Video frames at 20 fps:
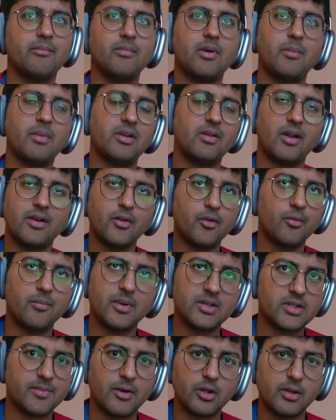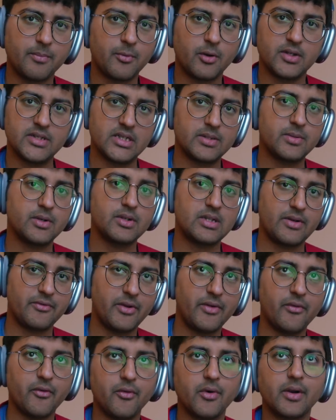i mean i don't know much about the projects because i've
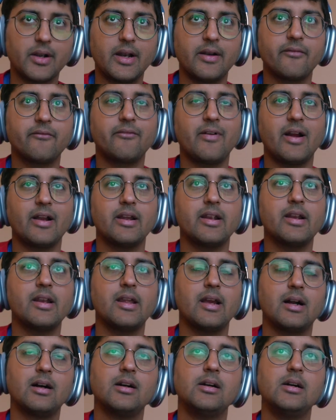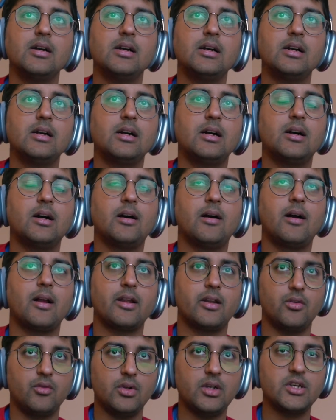never worked at fang india uh, i
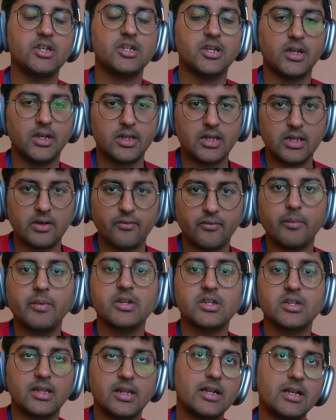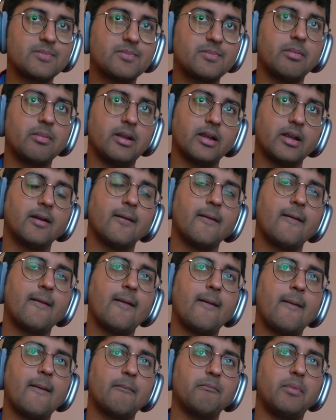can only share the information that is public
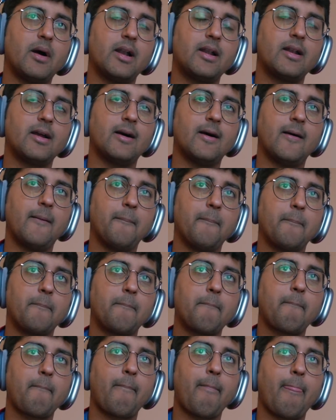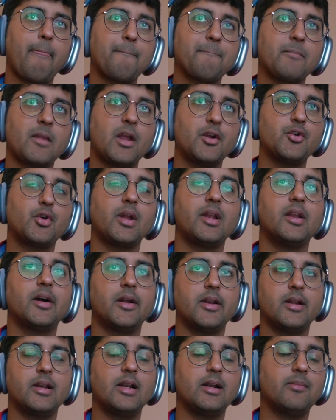but um, you can
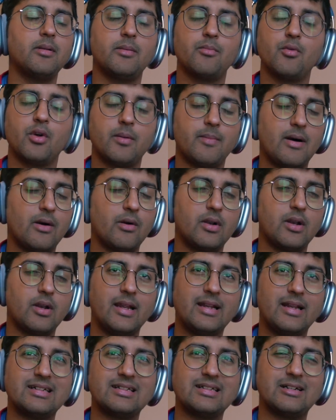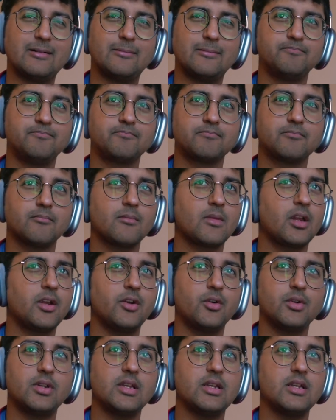learn a little bit more about like um, you
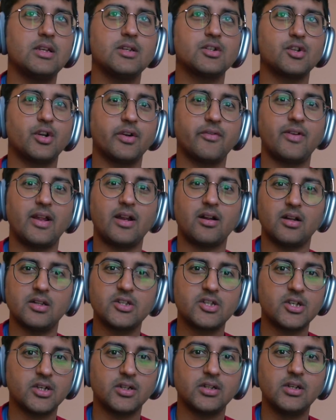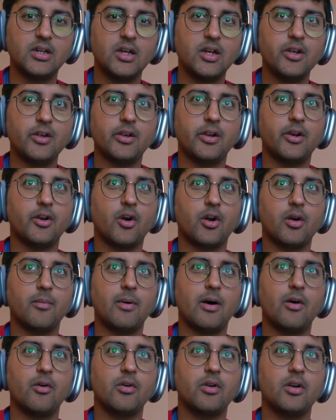know the sort of like culture and can talk
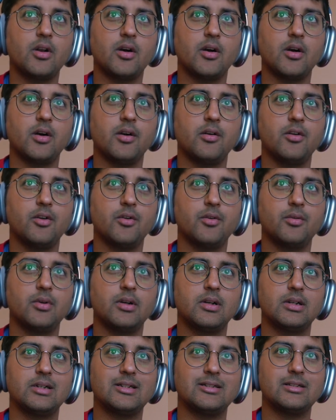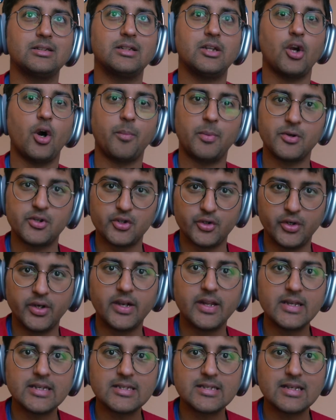about uh, you know uh, the
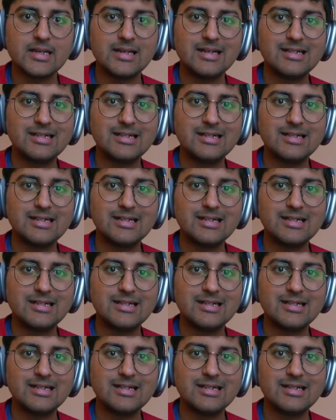opportunities